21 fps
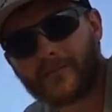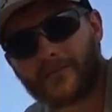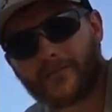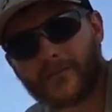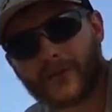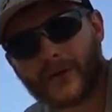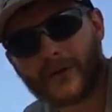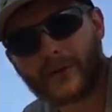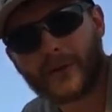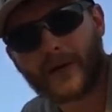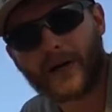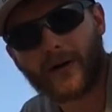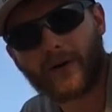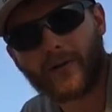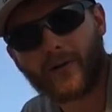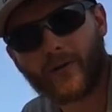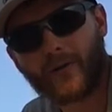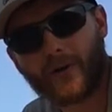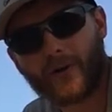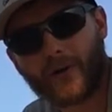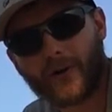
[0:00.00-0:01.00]
bit about
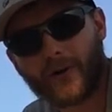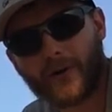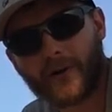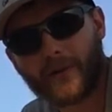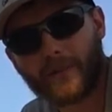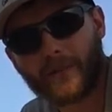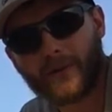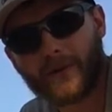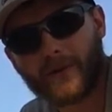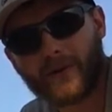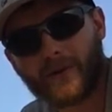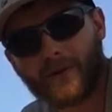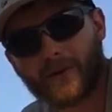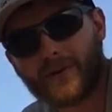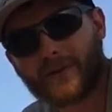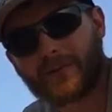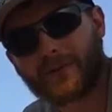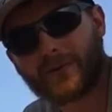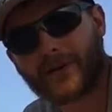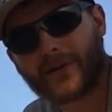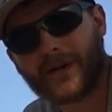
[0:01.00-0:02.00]
where I've been, what's
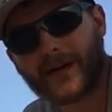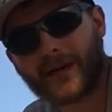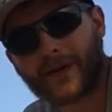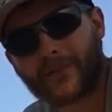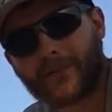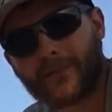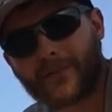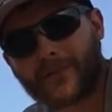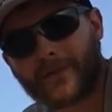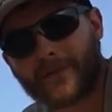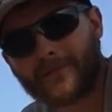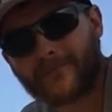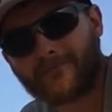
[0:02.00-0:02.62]
been happening,